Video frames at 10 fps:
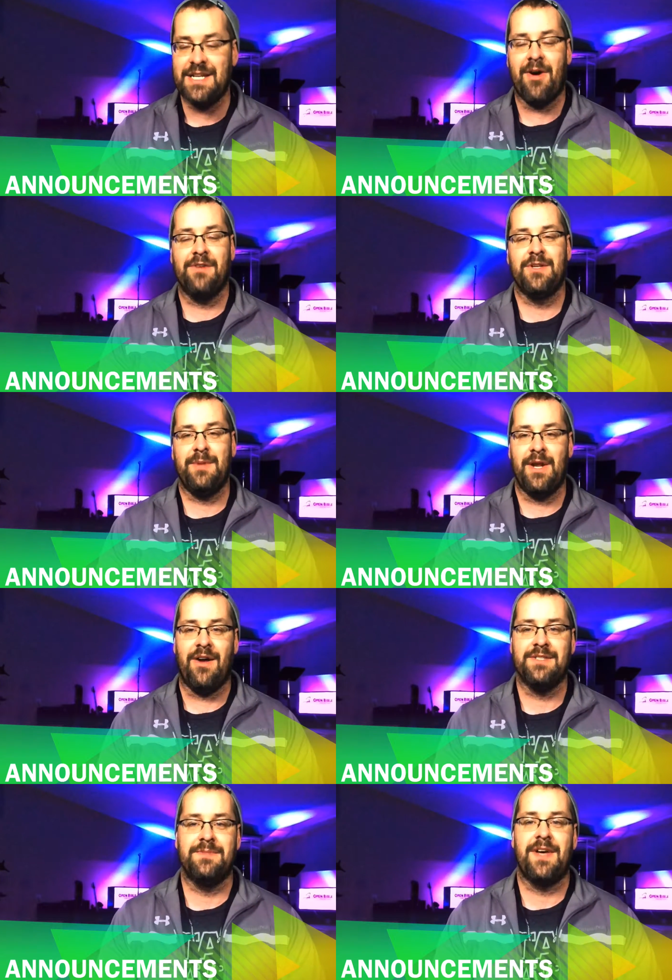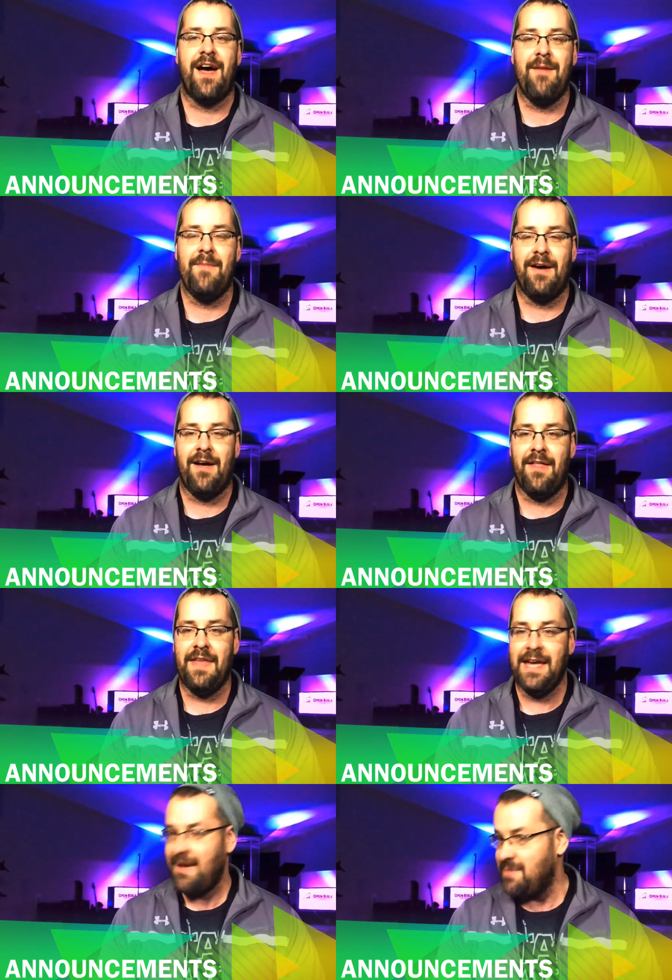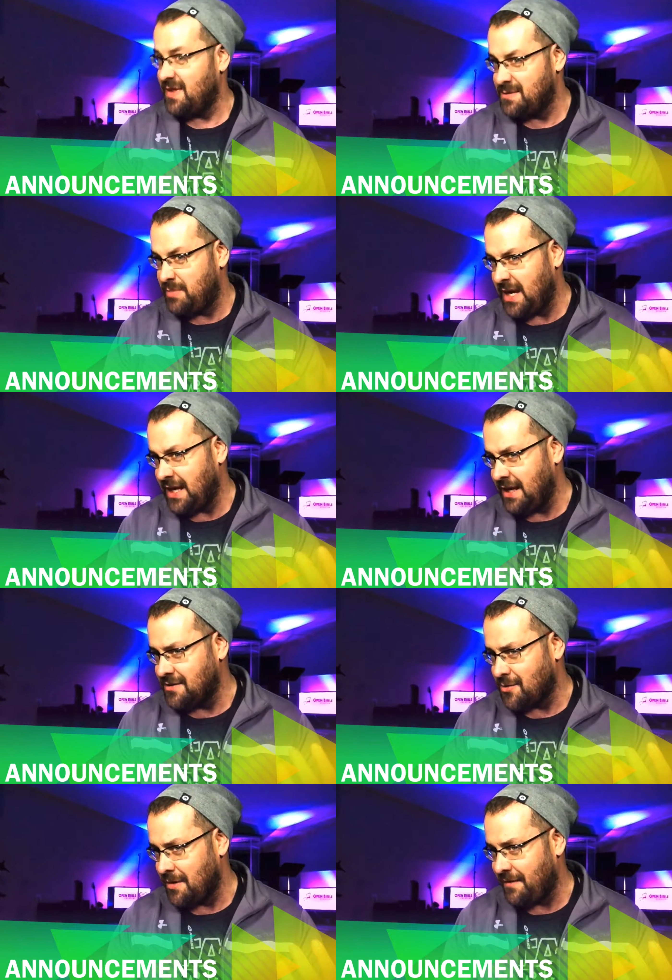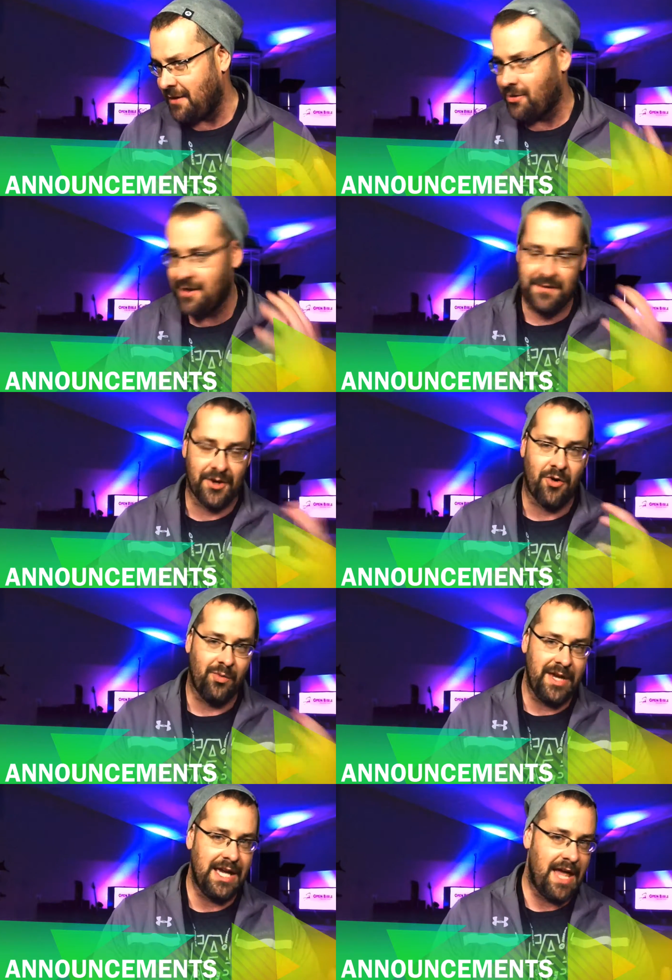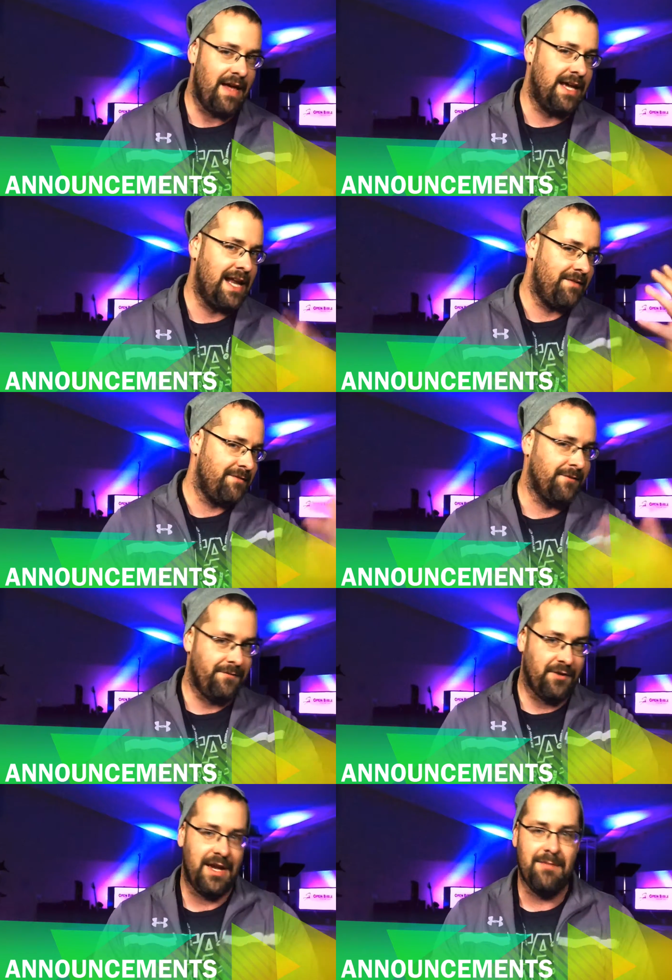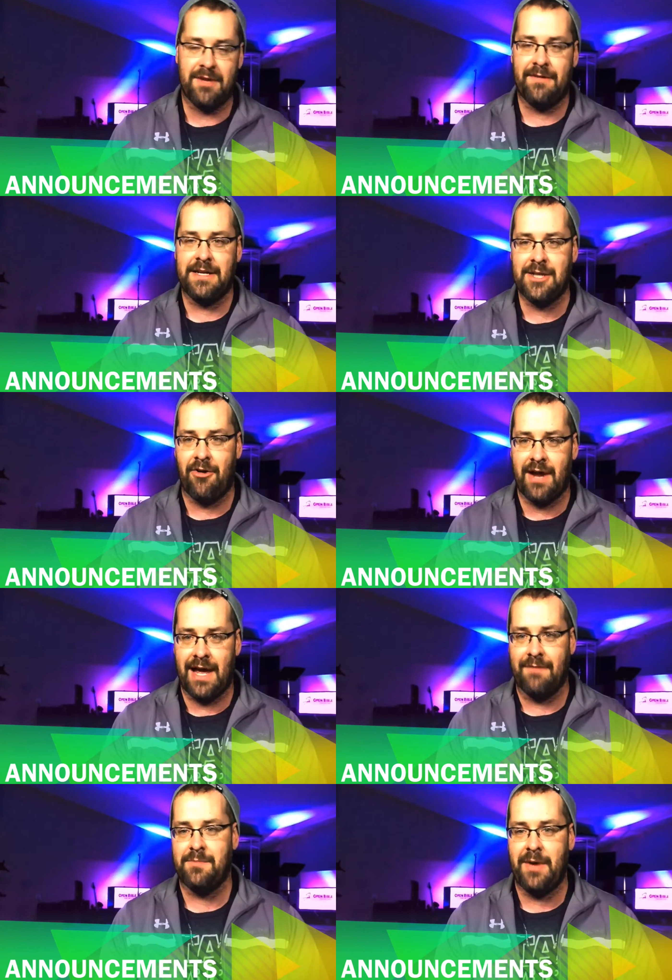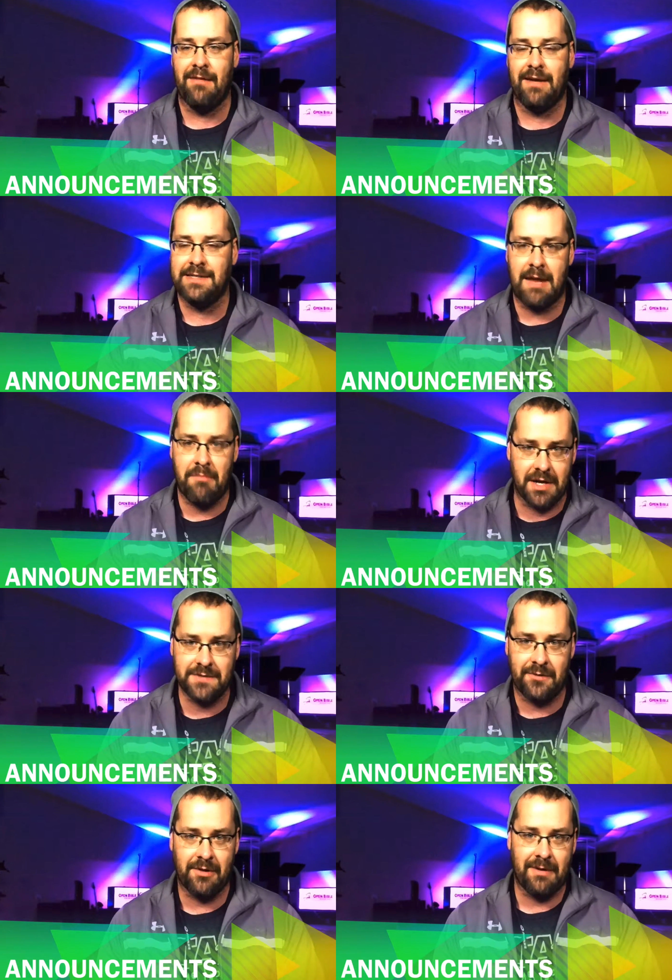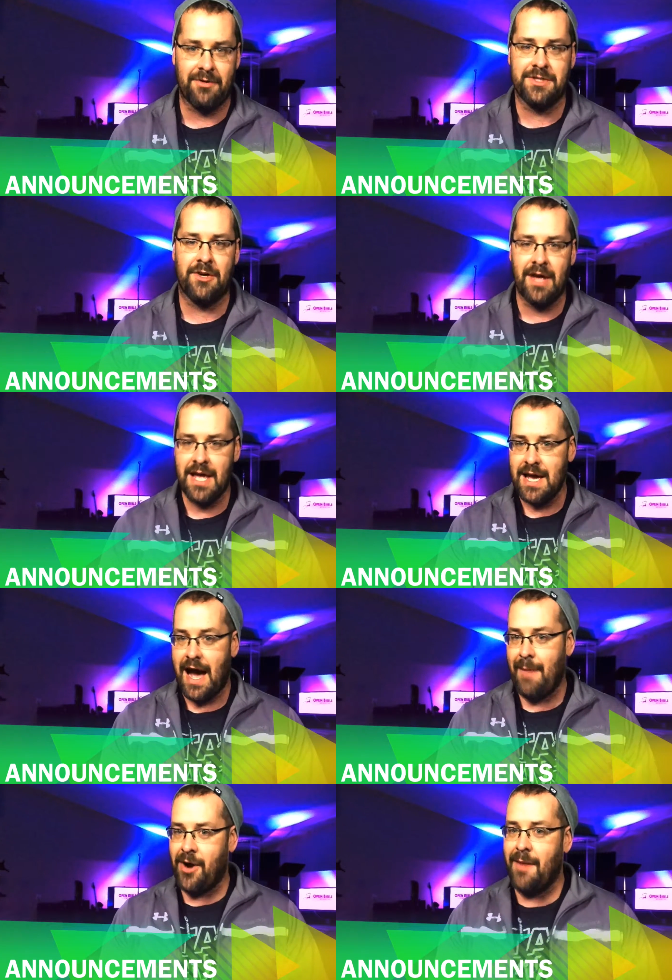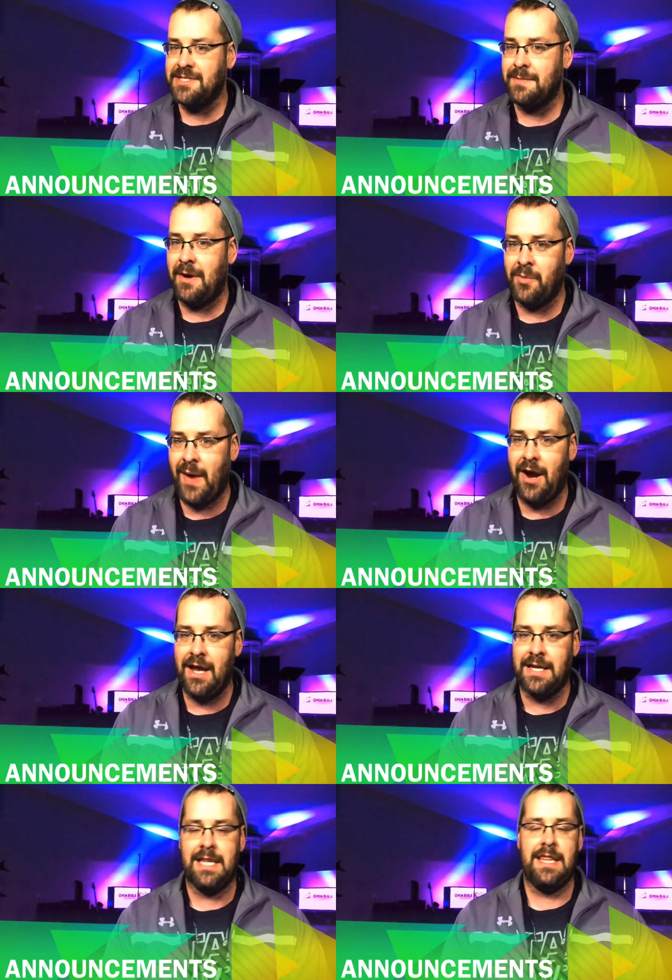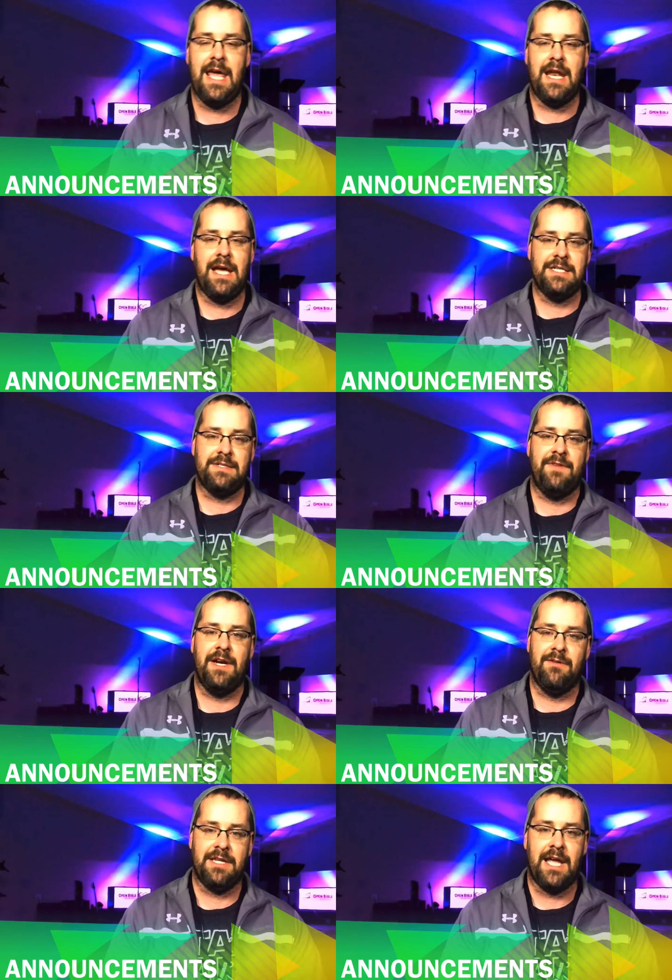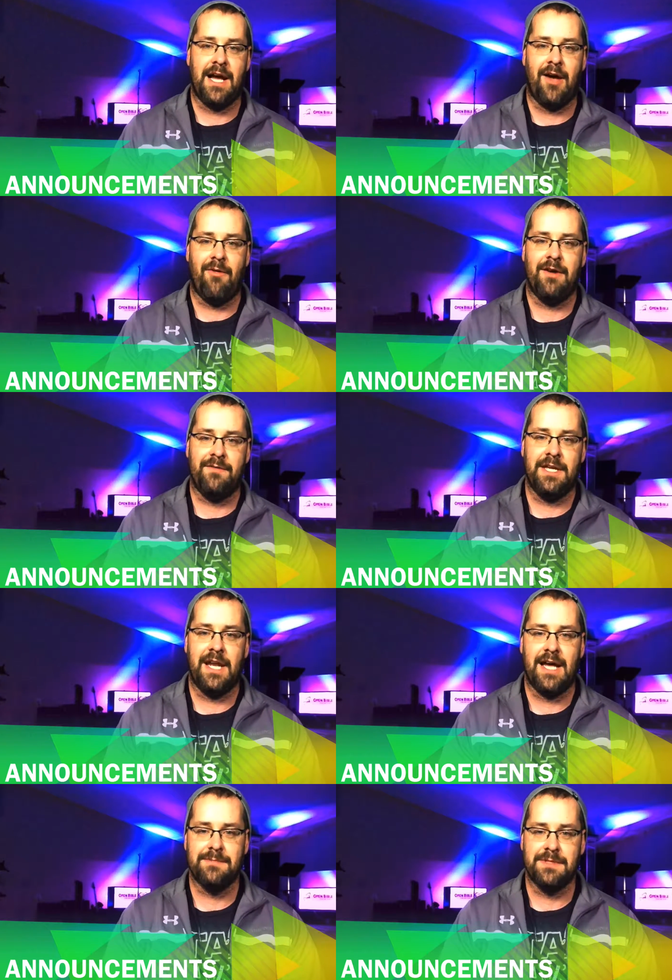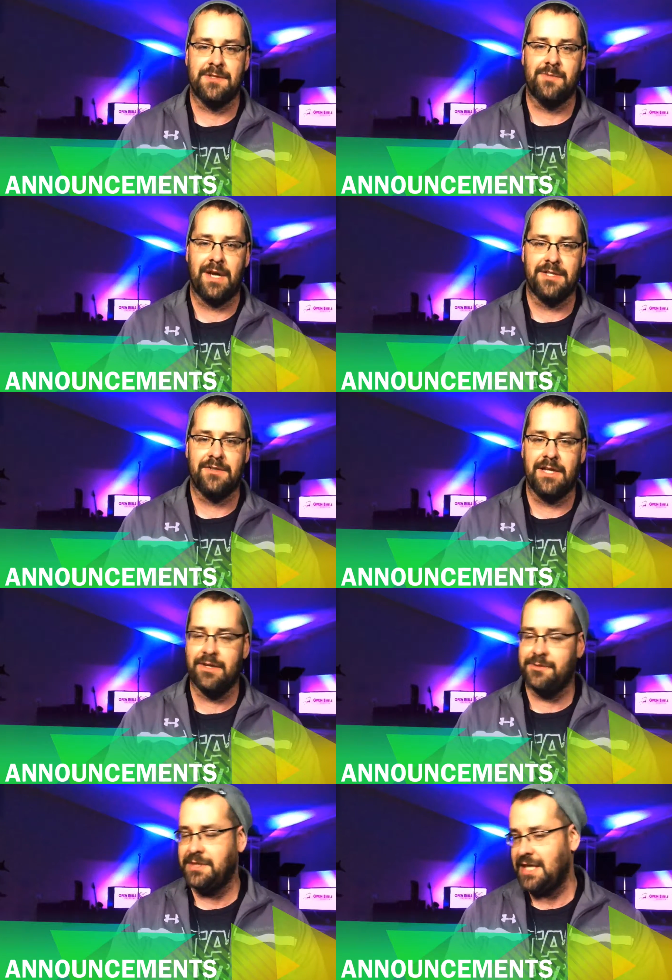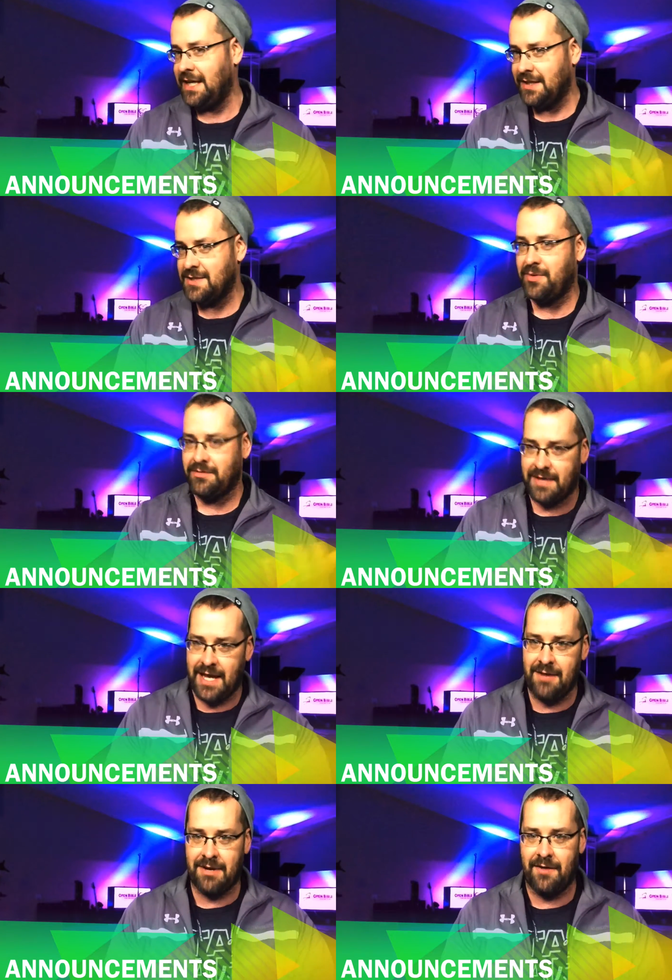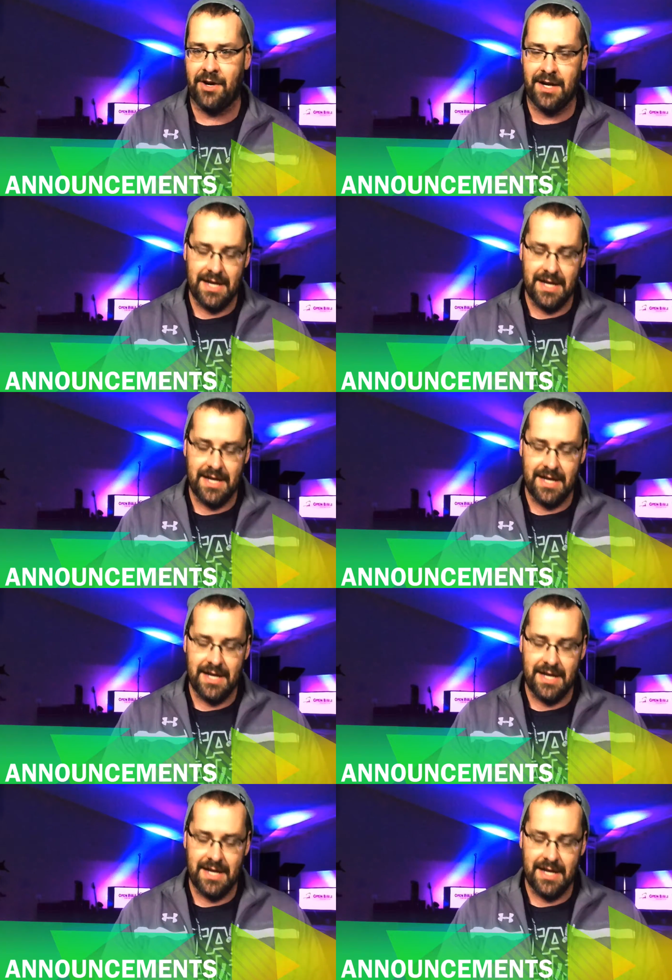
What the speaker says: Tomorrow's going to be an awesome time. They gave me this beanie and told me if I wore it for the whole weekend, I could have it for free, but if I don't, I have to pay like $10 for it or whatever. So I promised them I would wear it, and then I just figured, what the heck, I'll wear it for the announcements as well. So it looks ridiculous, but hey, whatever.